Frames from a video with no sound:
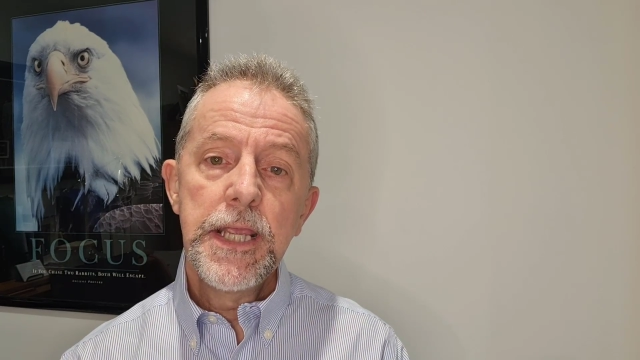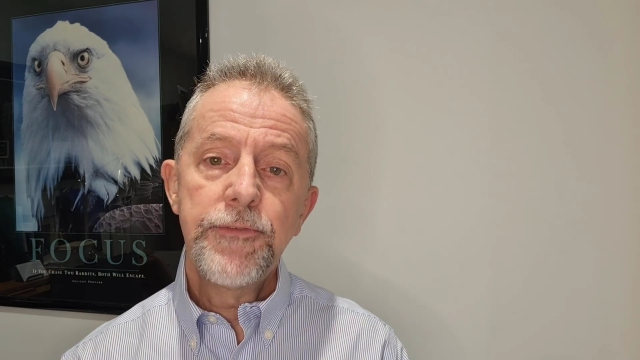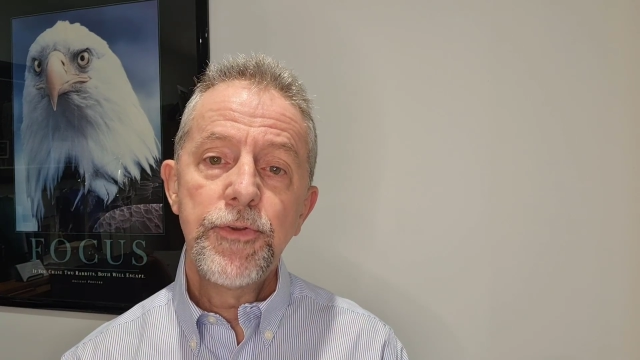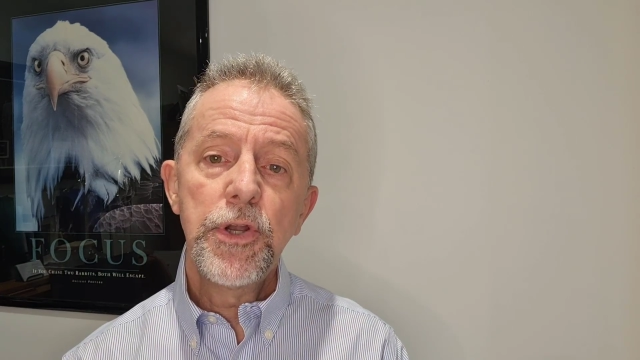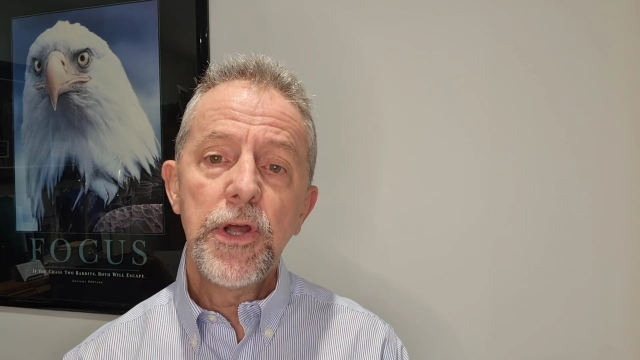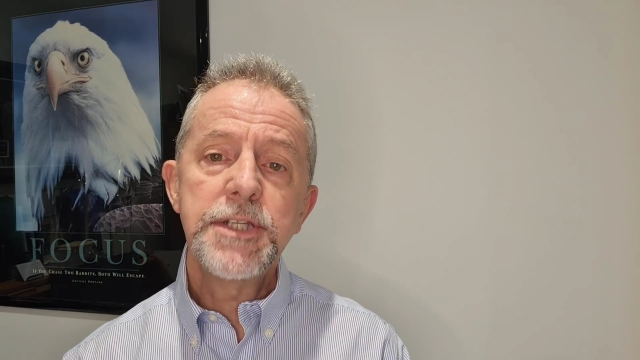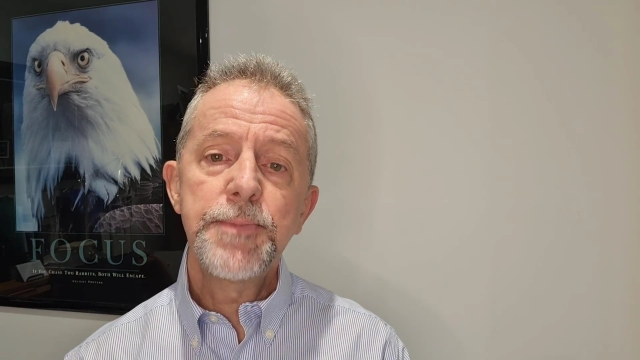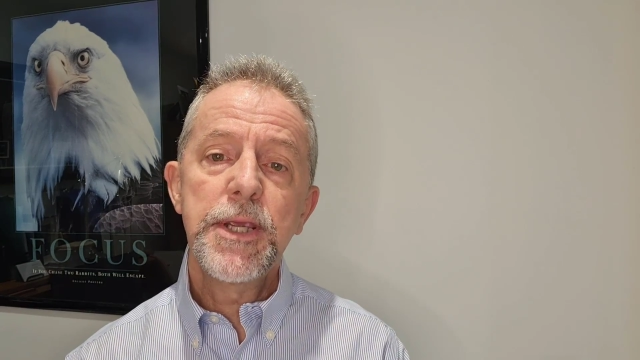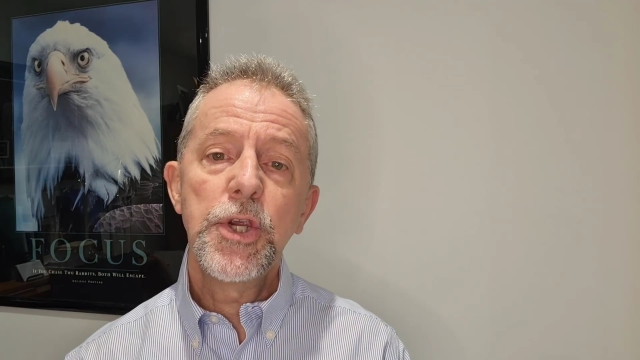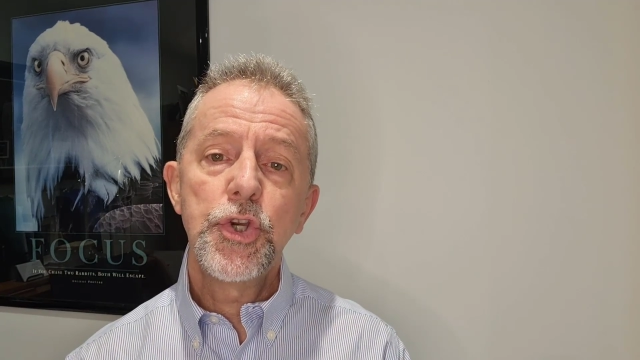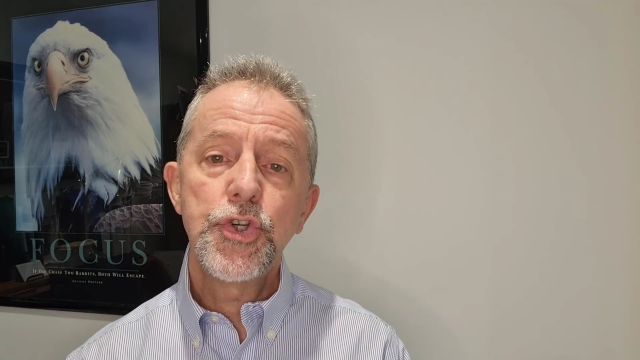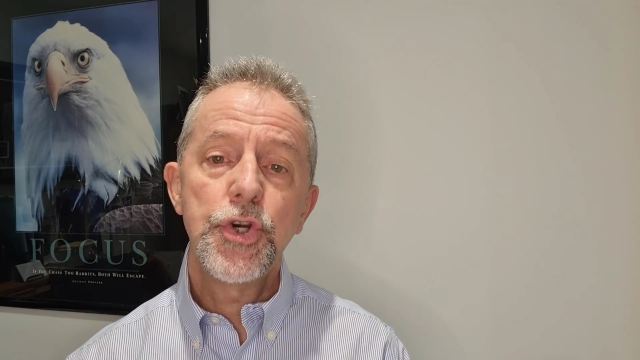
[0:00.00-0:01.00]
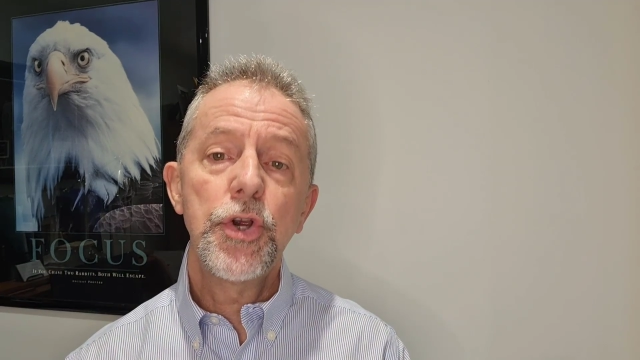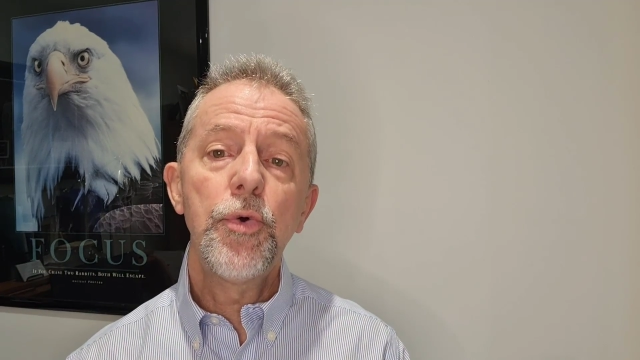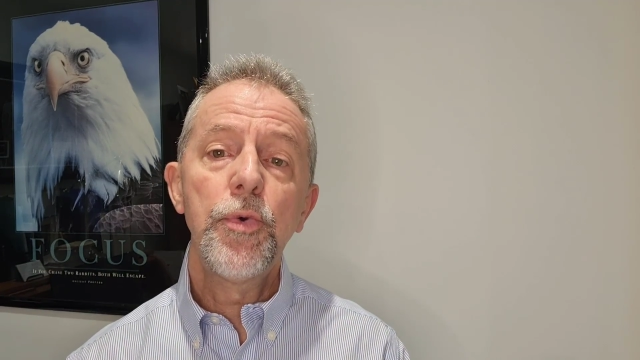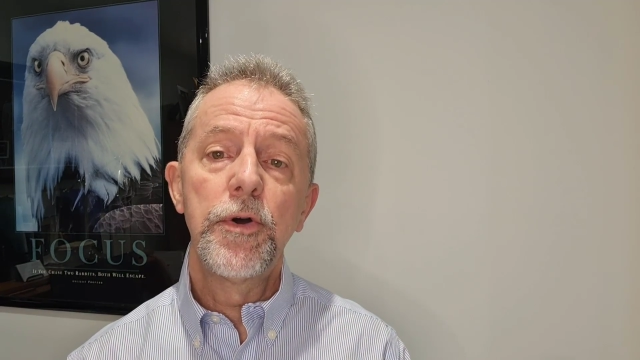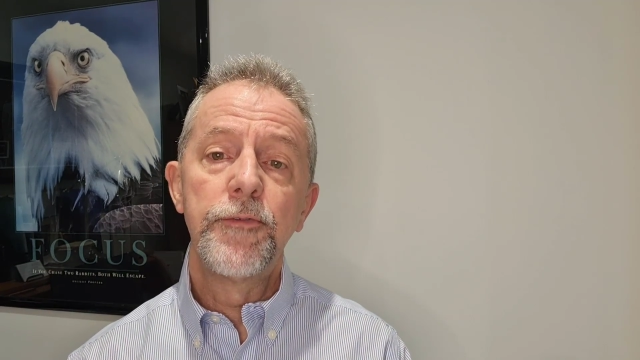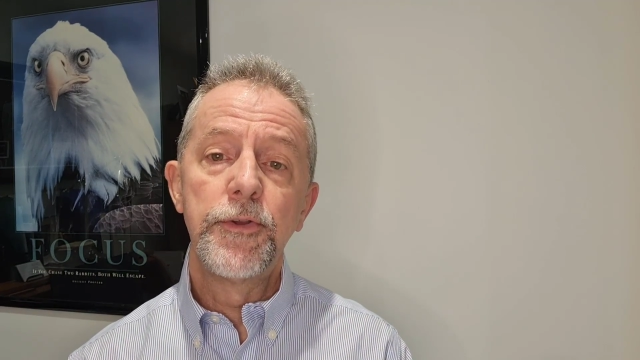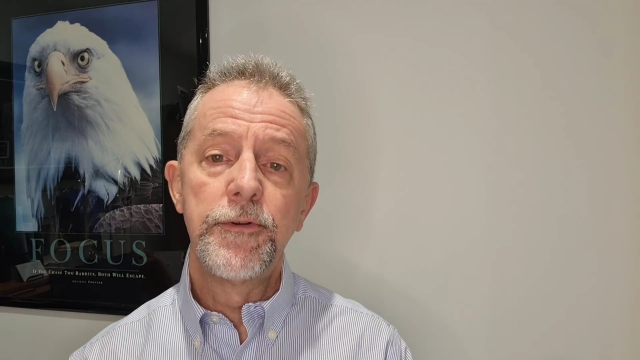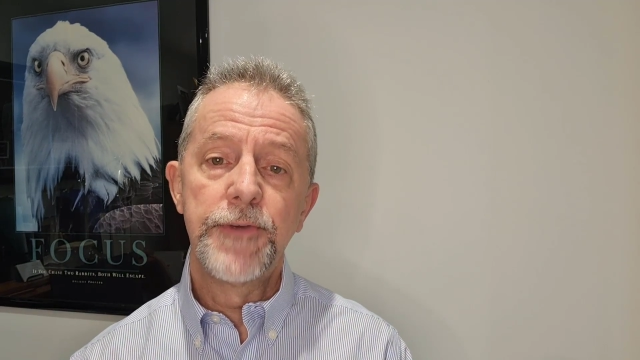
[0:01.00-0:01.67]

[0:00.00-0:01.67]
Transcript: If you'd like to be in control of your